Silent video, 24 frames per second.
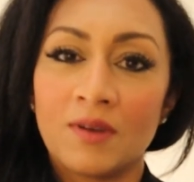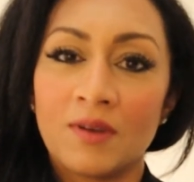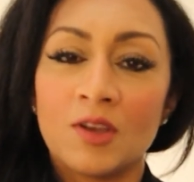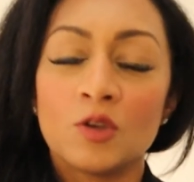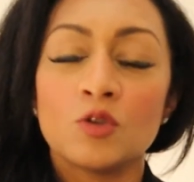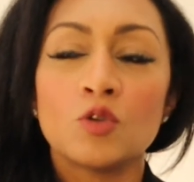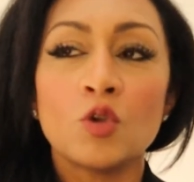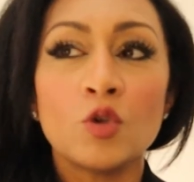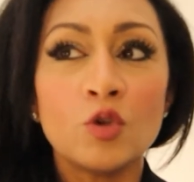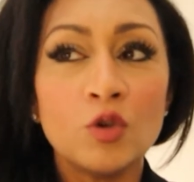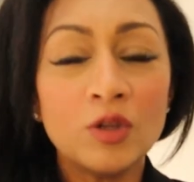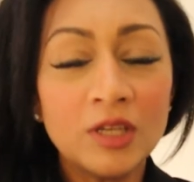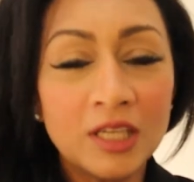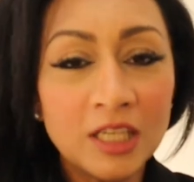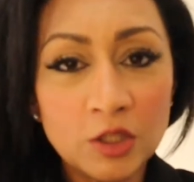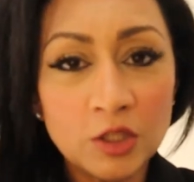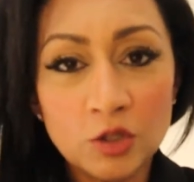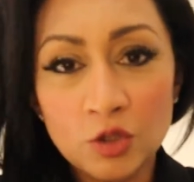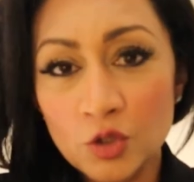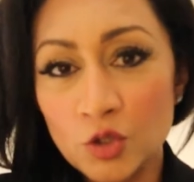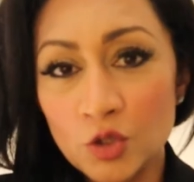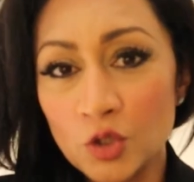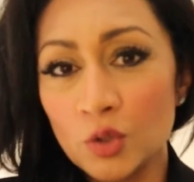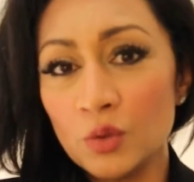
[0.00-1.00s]
So you need
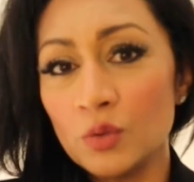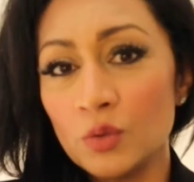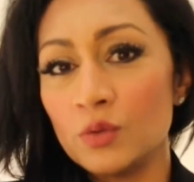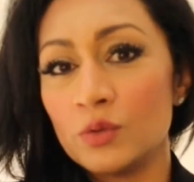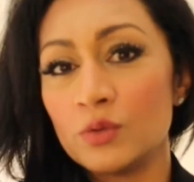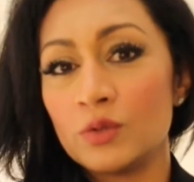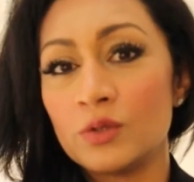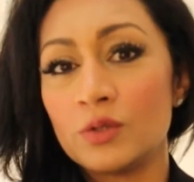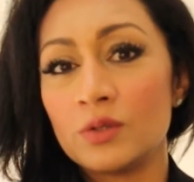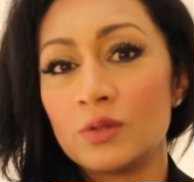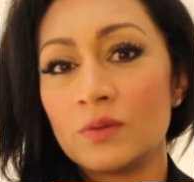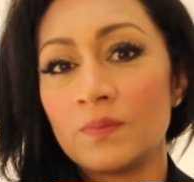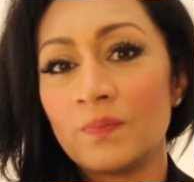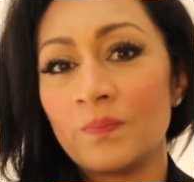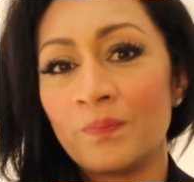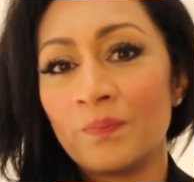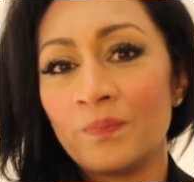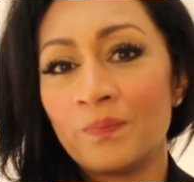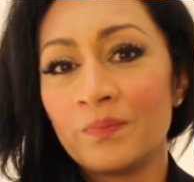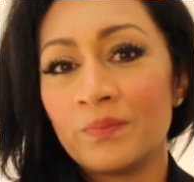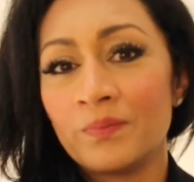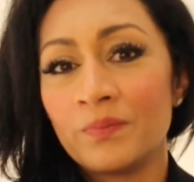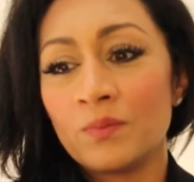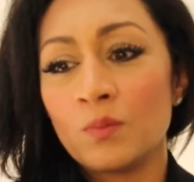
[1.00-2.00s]
to choose,
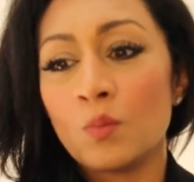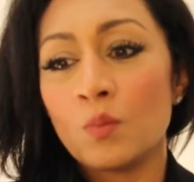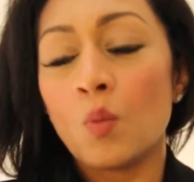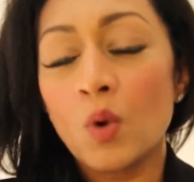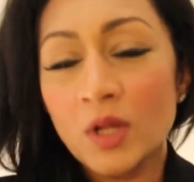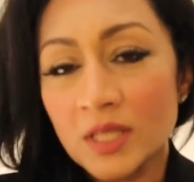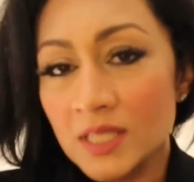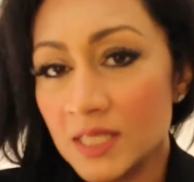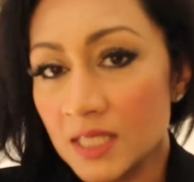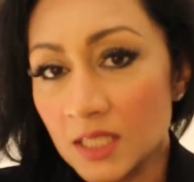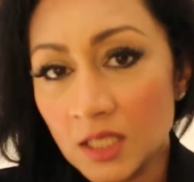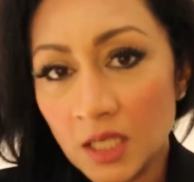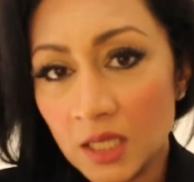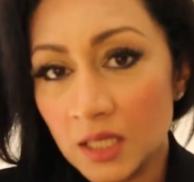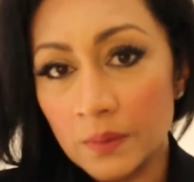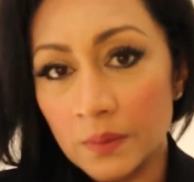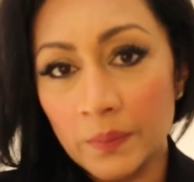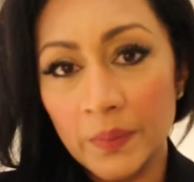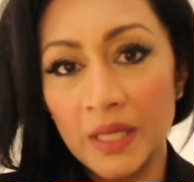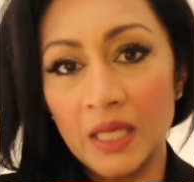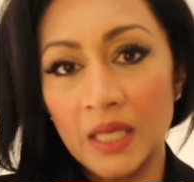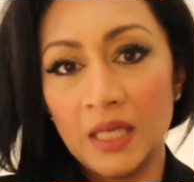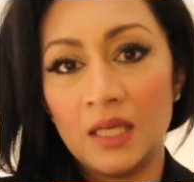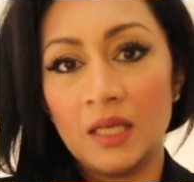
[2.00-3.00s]
what's it gonna
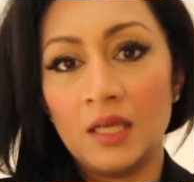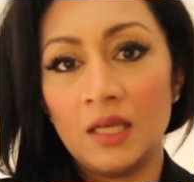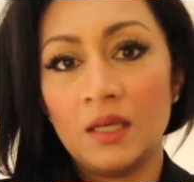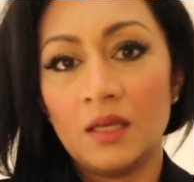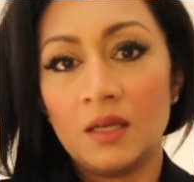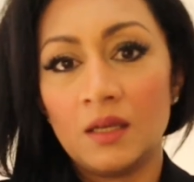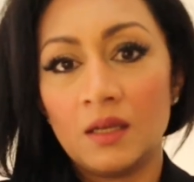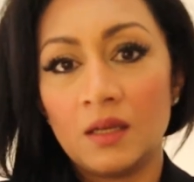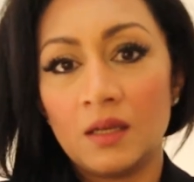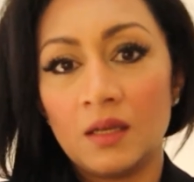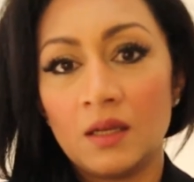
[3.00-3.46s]
be?